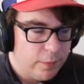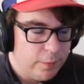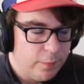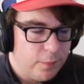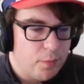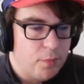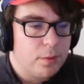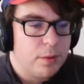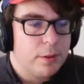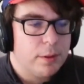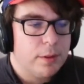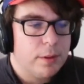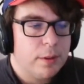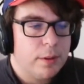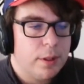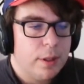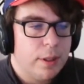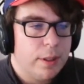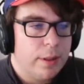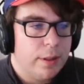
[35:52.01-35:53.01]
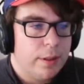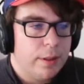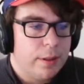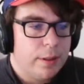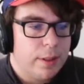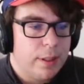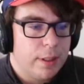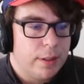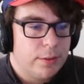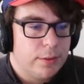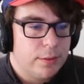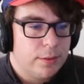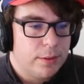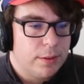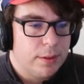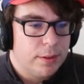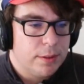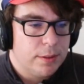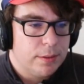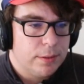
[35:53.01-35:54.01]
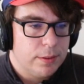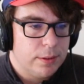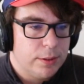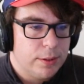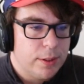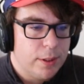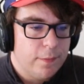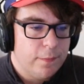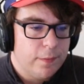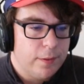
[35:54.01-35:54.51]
for the extra stuff.